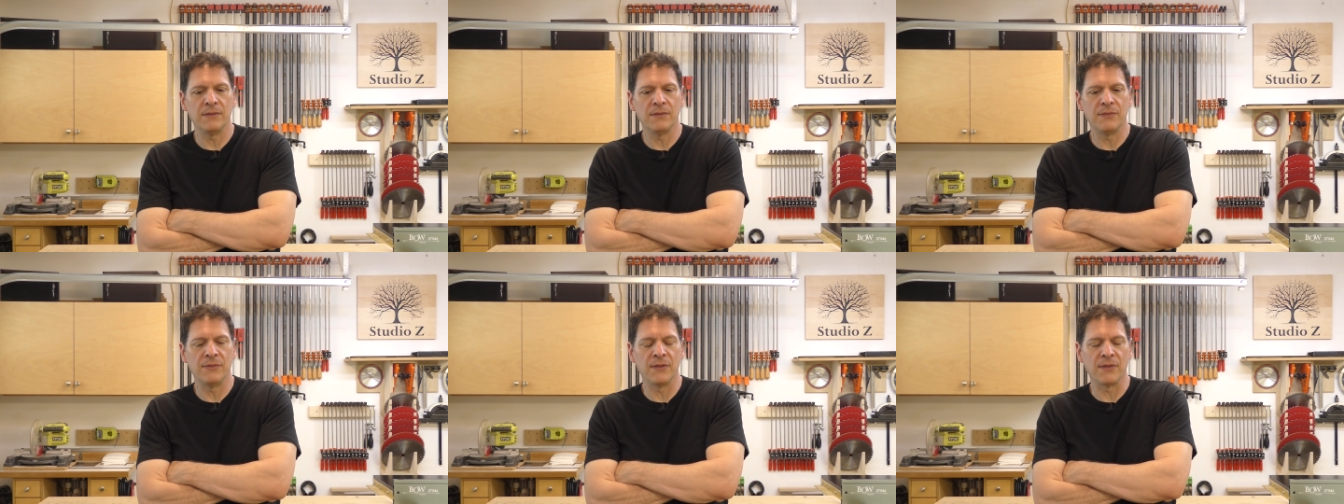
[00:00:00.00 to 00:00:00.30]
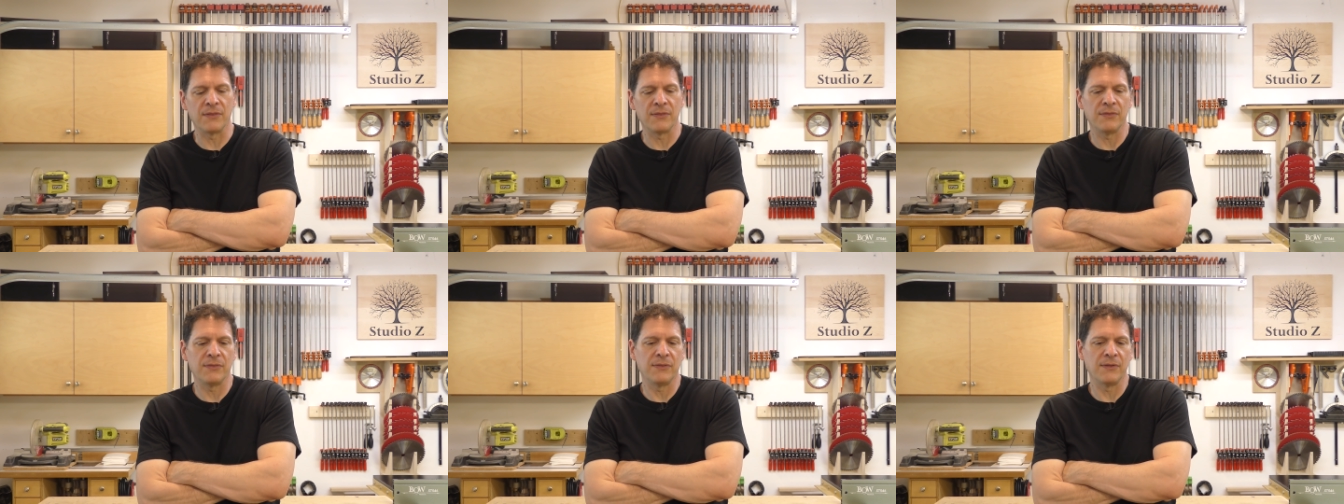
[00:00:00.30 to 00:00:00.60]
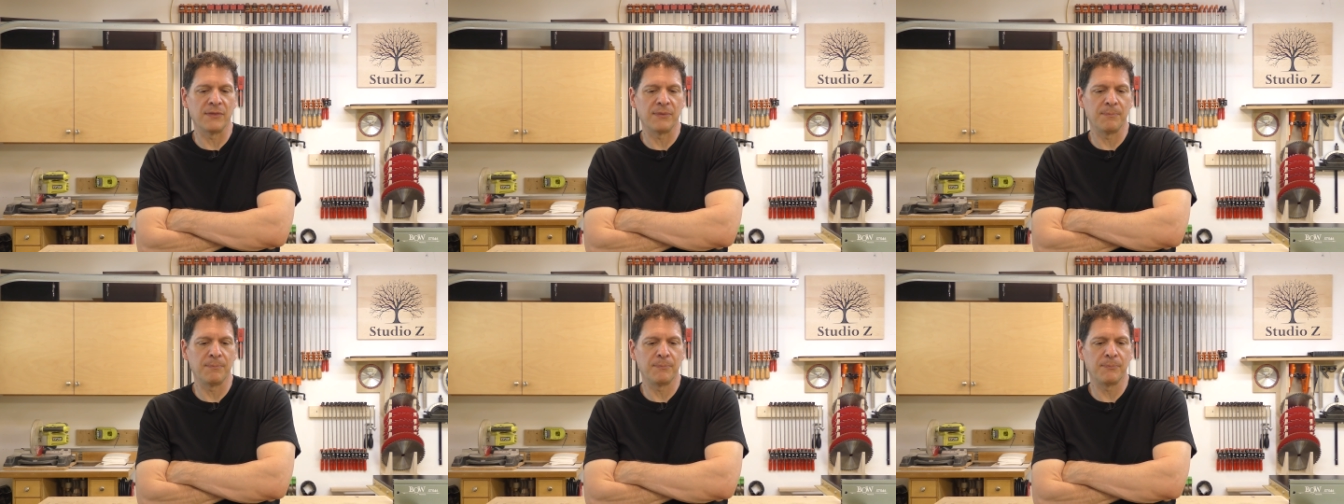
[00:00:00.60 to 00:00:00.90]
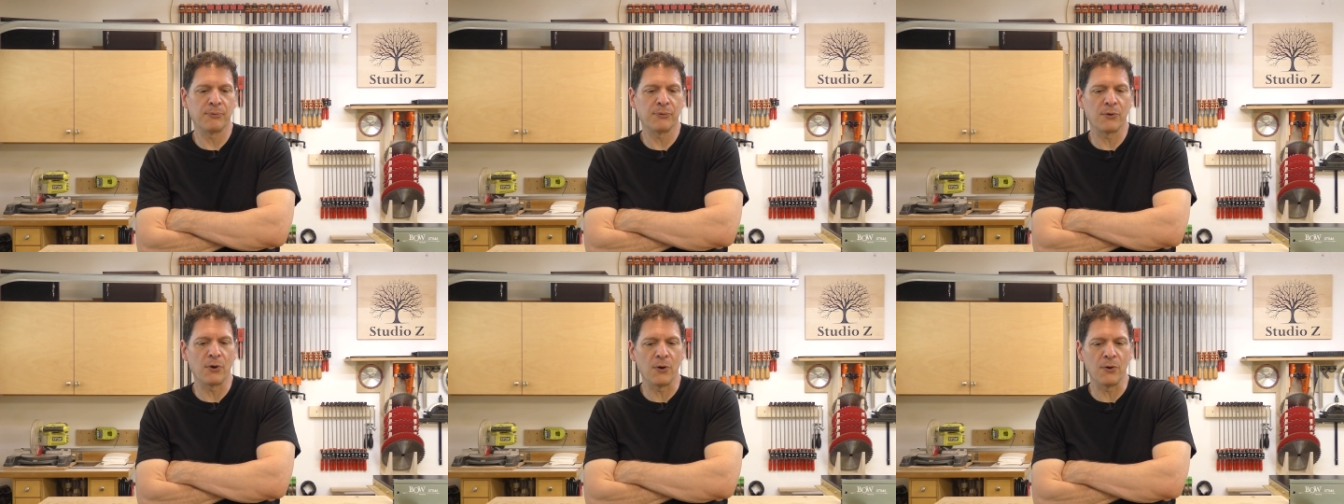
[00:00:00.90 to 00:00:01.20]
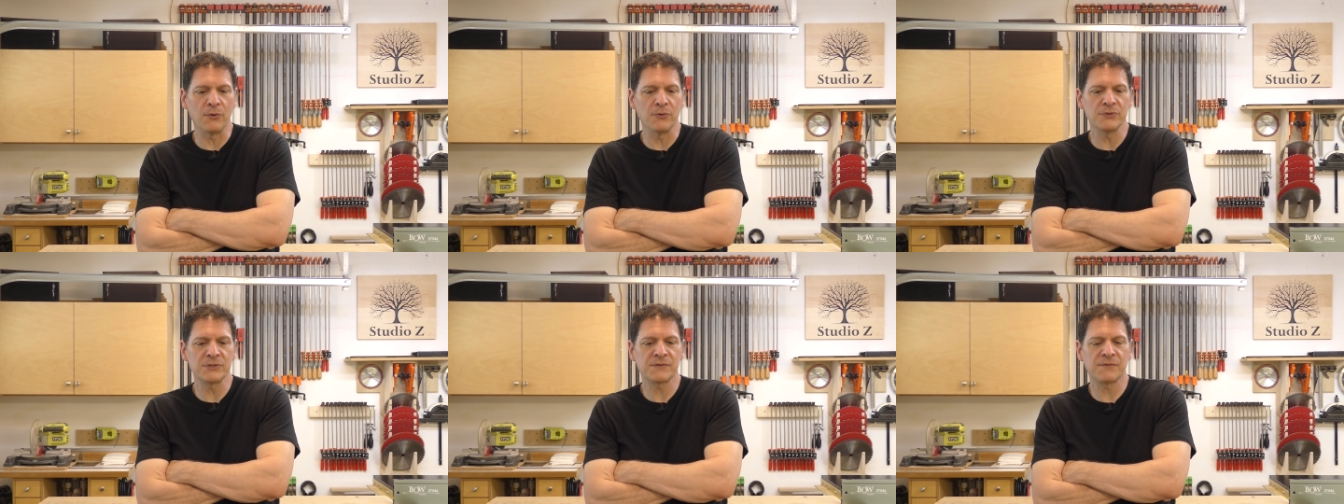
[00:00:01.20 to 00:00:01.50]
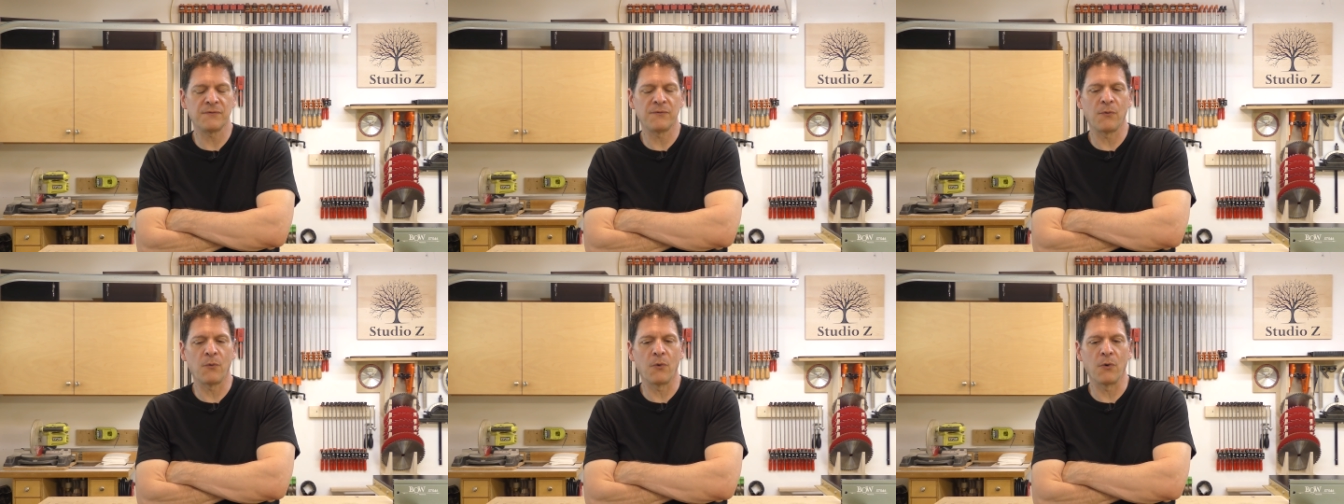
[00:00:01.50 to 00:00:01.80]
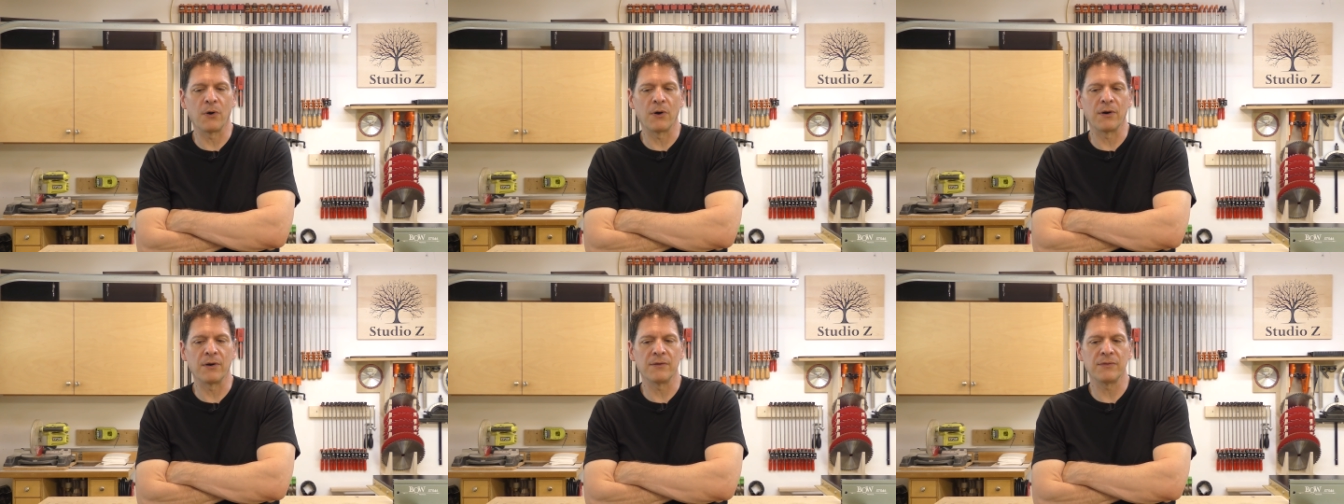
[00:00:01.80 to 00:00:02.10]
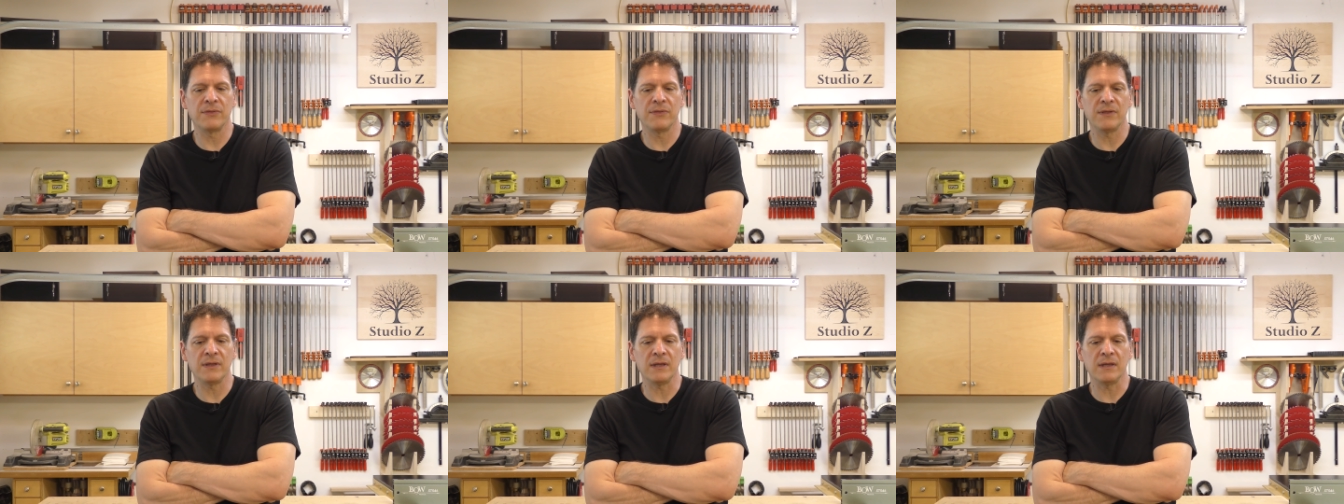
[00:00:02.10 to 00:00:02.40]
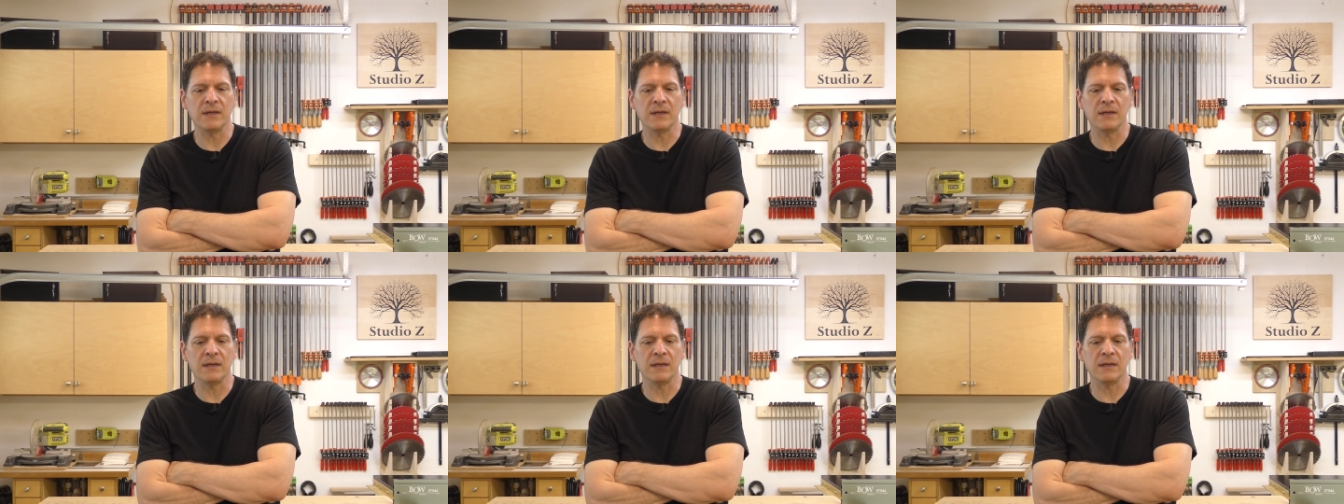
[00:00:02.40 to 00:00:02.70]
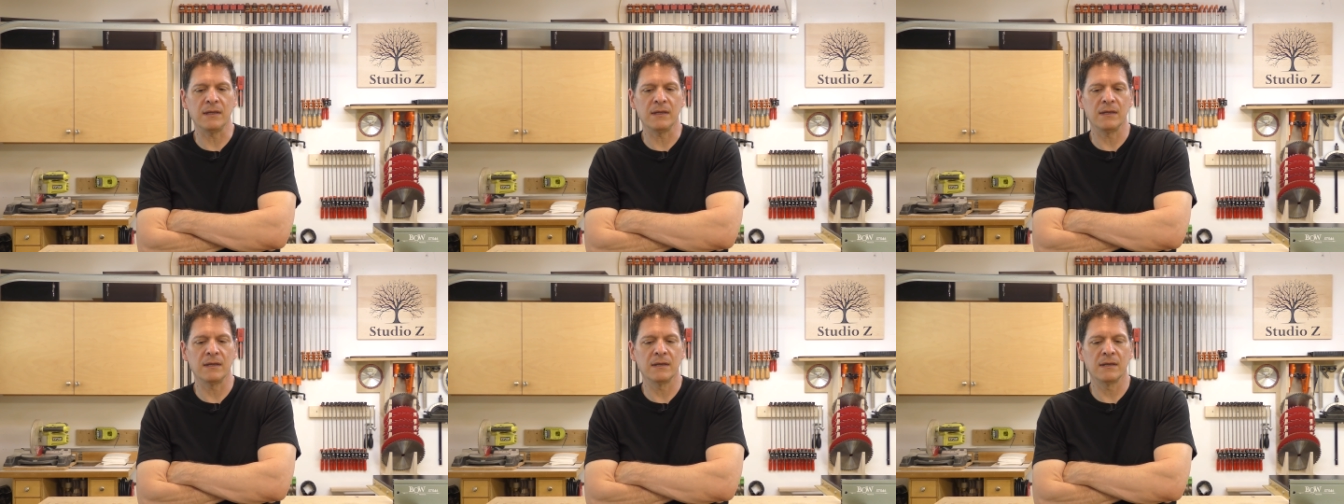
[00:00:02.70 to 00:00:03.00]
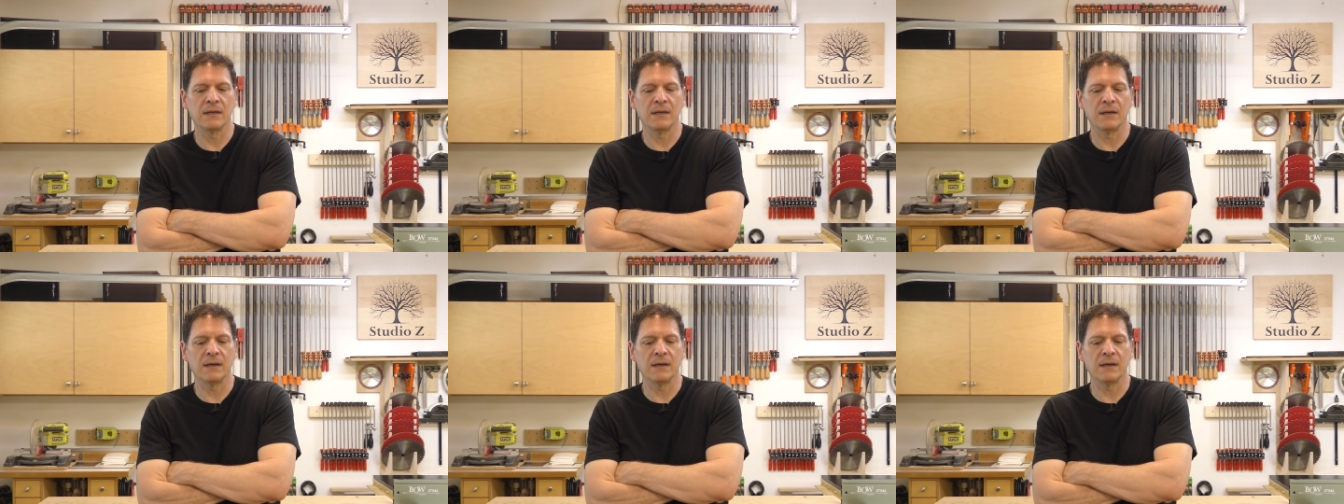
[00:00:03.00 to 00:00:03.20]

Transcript: the, the pros for the,